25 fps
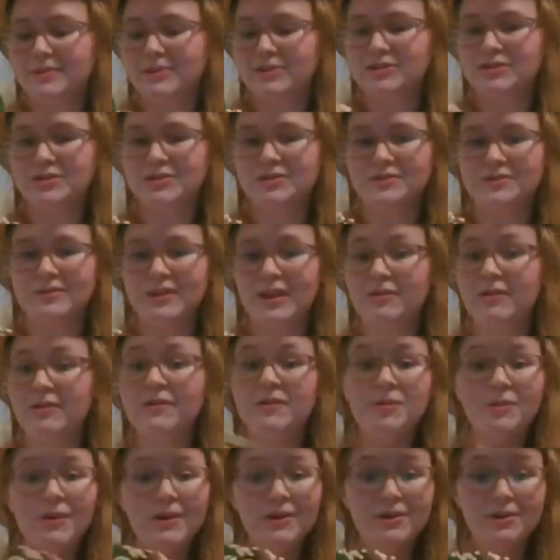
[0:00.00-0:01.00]
preserved
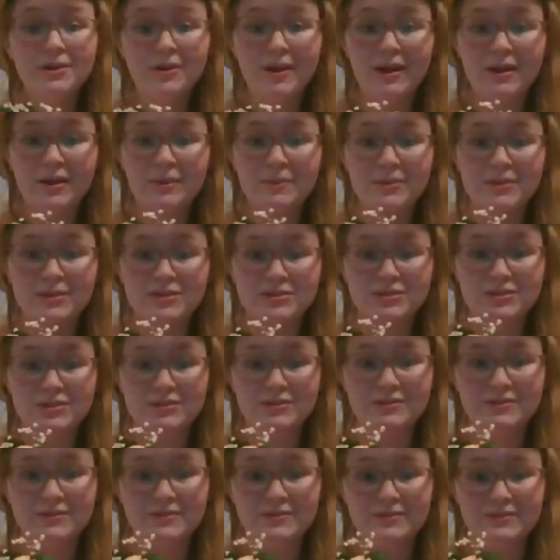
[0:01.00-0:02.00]
flower. If you want to know how to
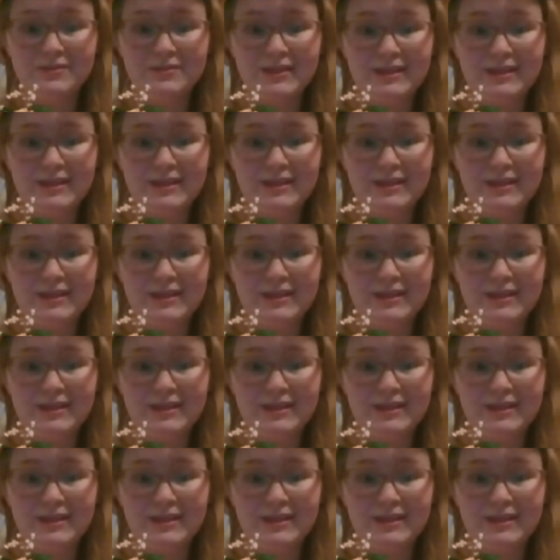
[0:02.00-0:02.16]
preserve